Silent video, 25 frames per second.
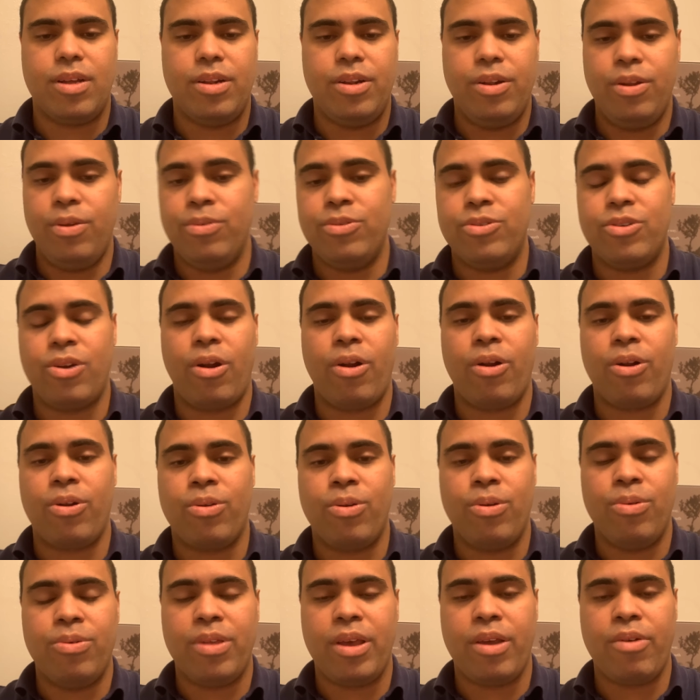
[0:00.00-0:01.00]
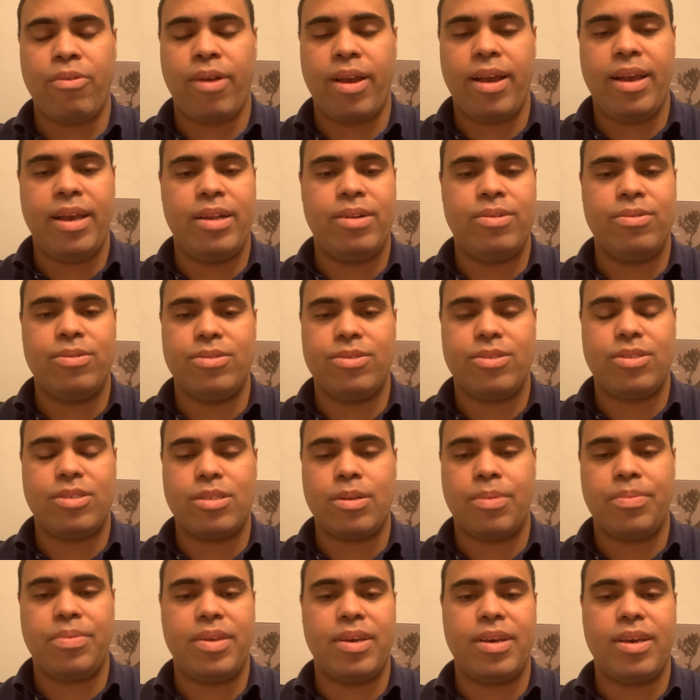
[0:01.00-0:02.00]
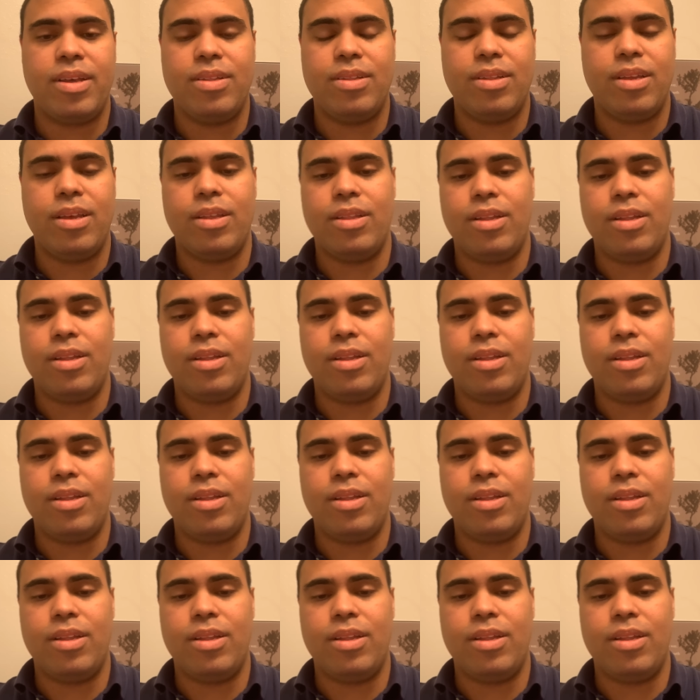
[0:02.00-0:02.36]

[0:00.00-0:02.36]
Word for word: news article they read or something on,